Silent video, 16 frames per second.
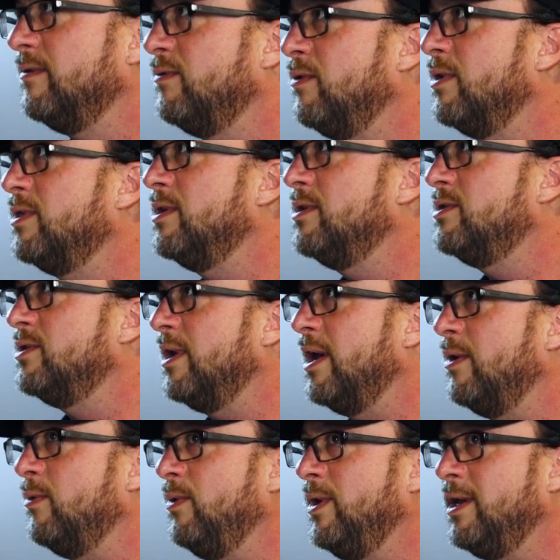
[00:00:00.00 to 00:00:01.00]
4th of
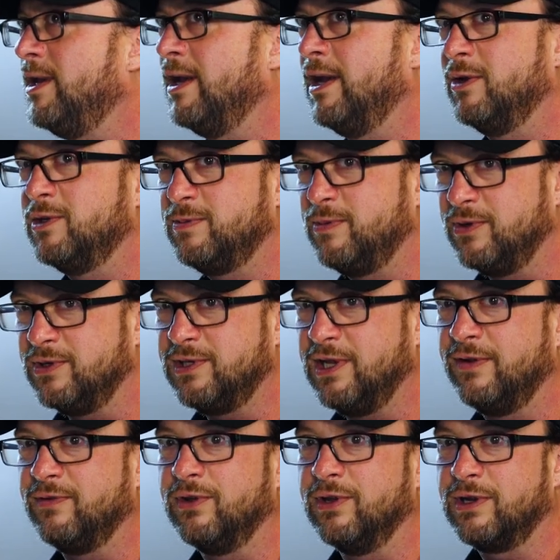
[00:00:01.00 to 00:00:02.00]
July weekend. I was supposed
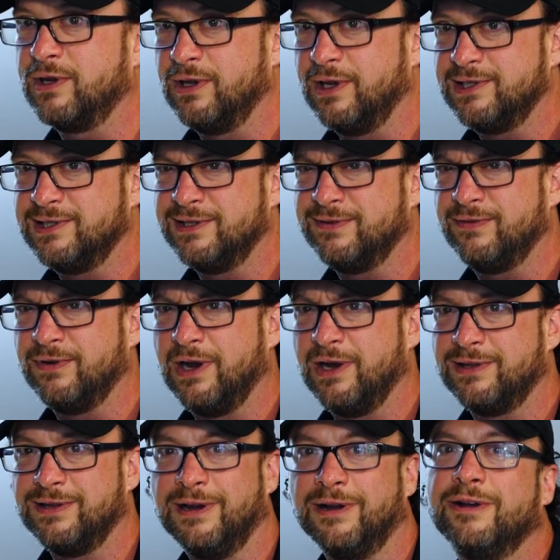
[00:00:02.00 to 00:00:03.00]
to have a liquor license for
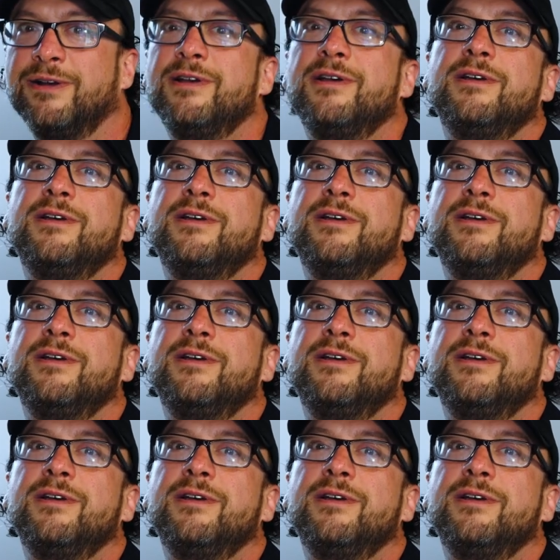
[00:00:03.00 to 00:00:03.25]
out there.